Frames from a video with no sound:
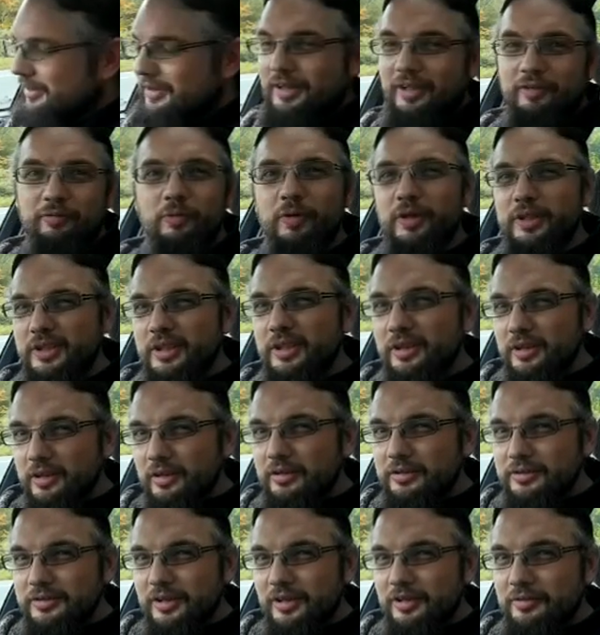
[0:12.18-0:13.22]
I've waited a
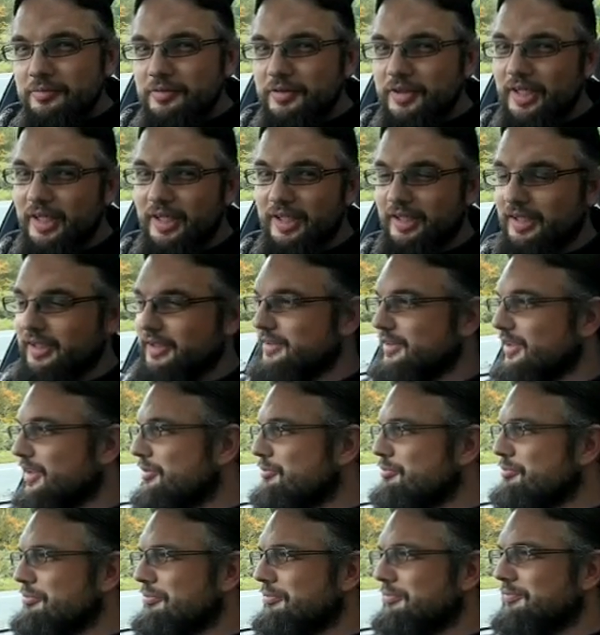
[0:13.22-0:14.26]
long time to get an
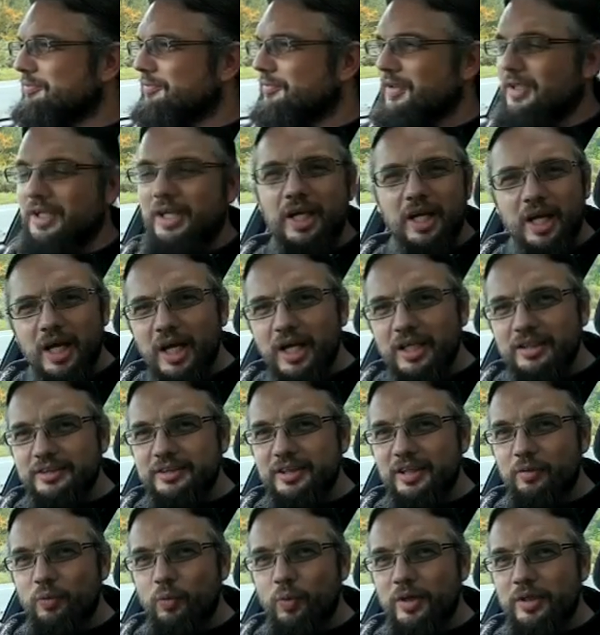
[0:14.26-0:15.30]
XM. Has
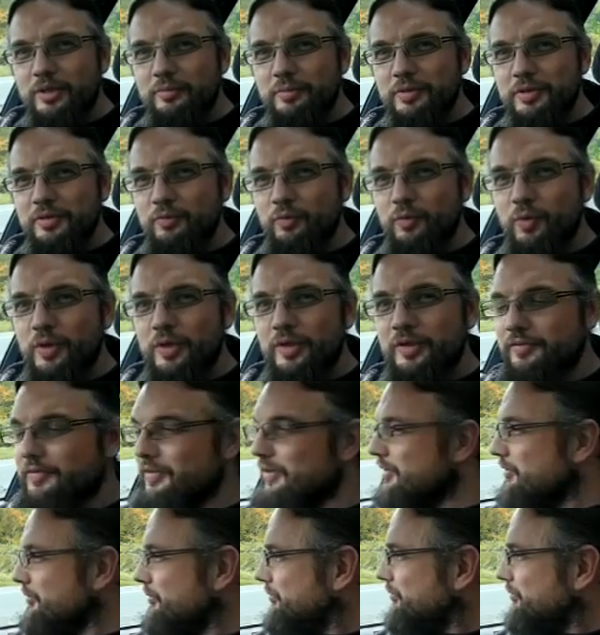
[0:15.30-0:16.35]
that wait been worth it?